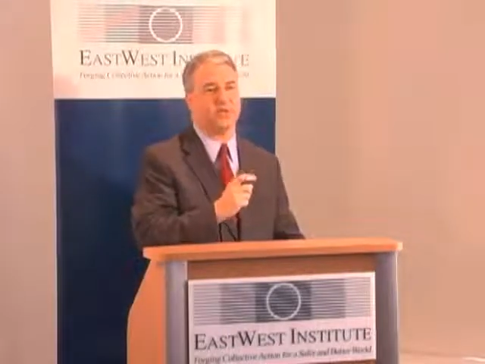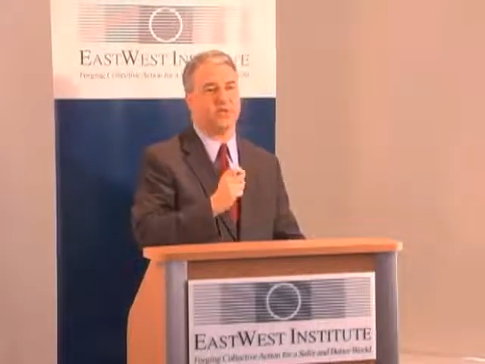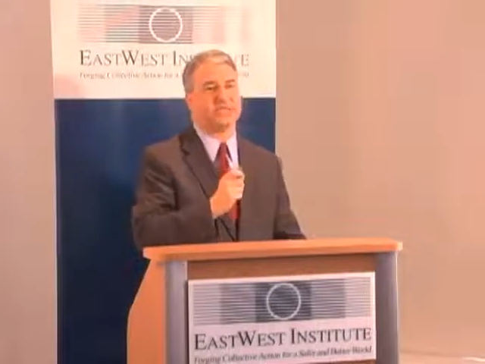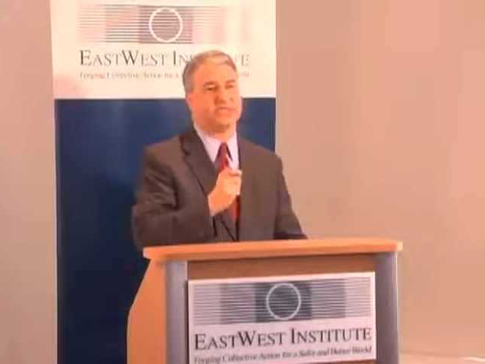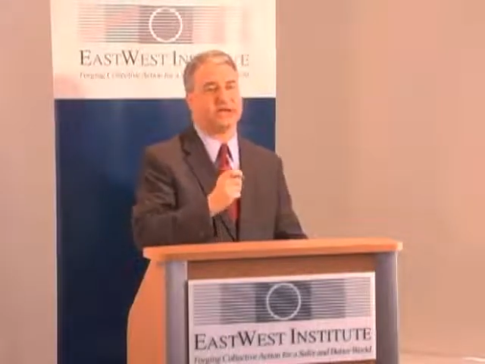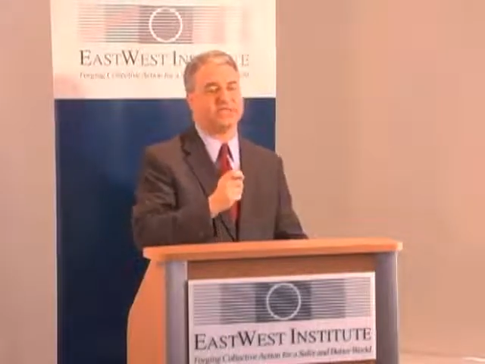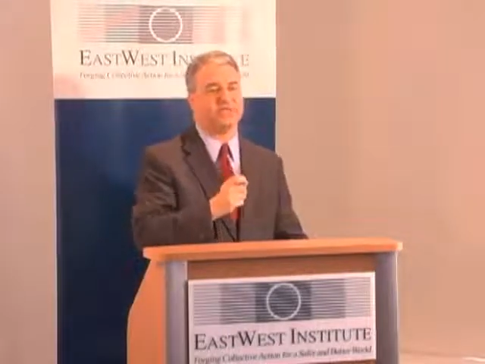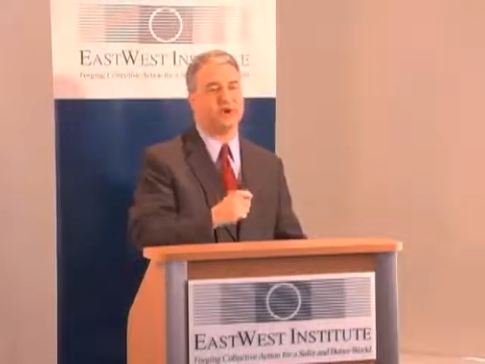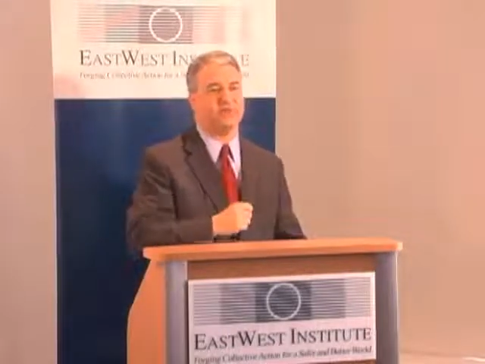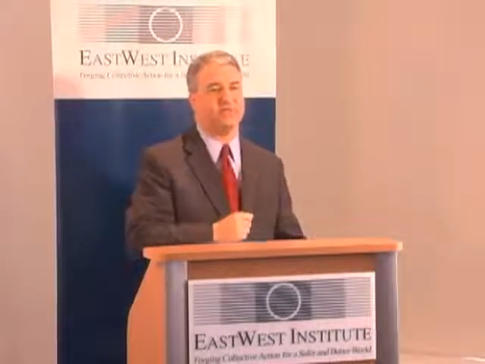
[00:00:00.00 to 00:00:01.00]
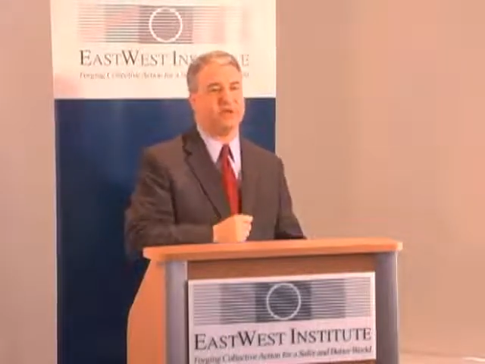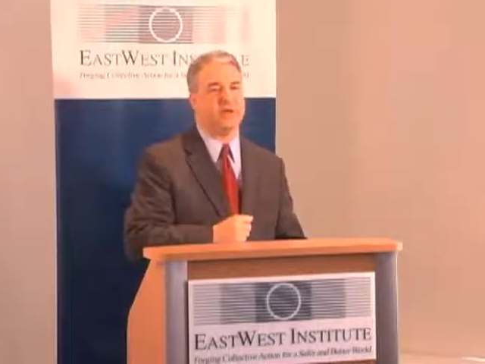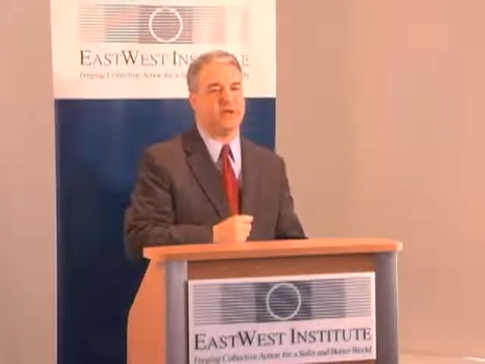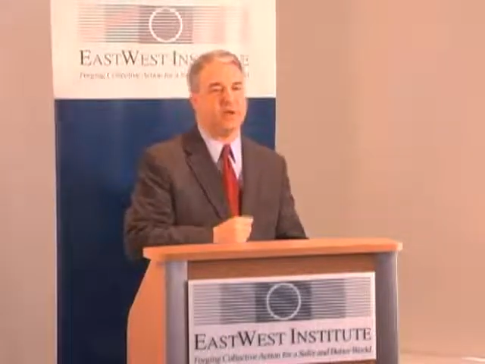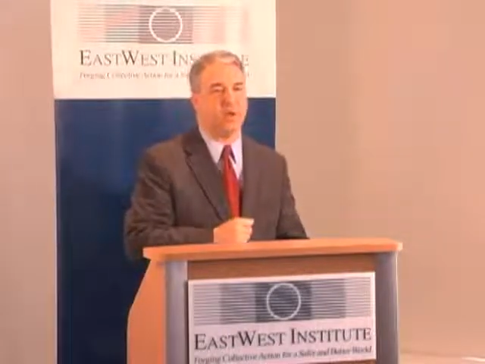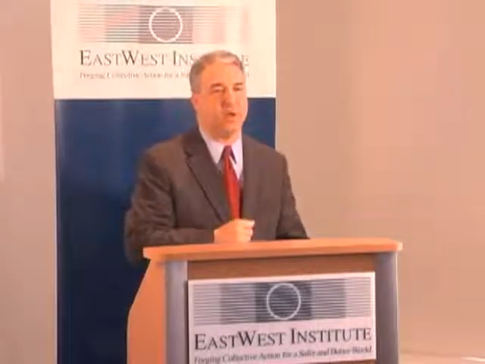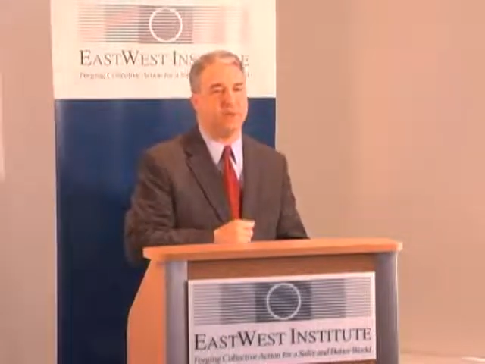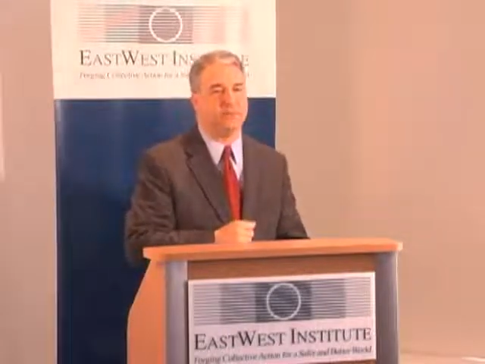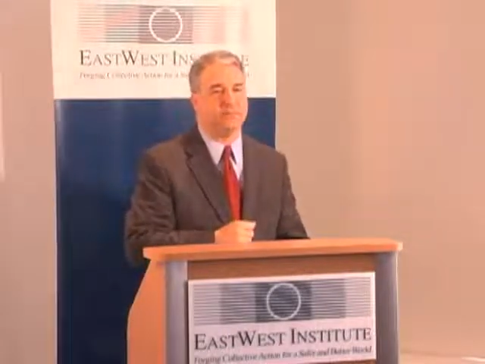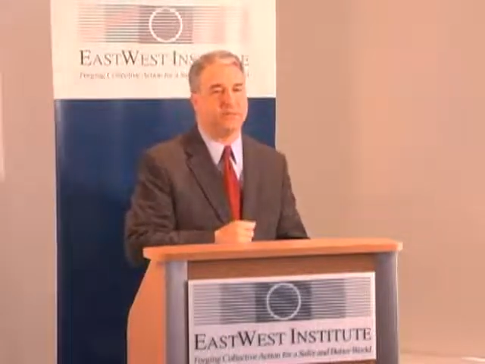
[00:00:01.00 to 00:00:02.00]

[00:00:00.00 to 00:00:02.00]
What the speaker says: what size of government they want.